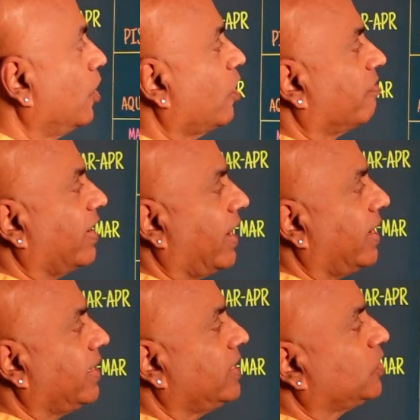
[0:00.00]
You have
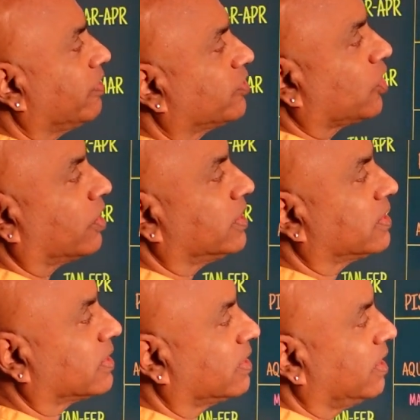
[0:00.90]
Aries, you have
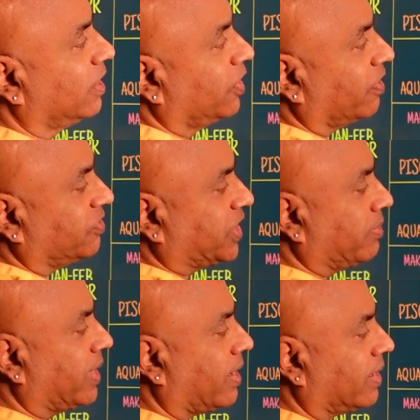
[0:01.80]
Taurus. You have
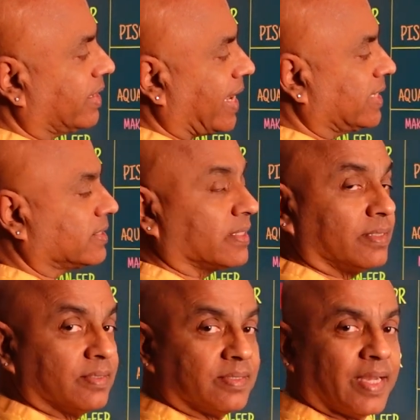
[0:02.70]
Gemini, Cancer,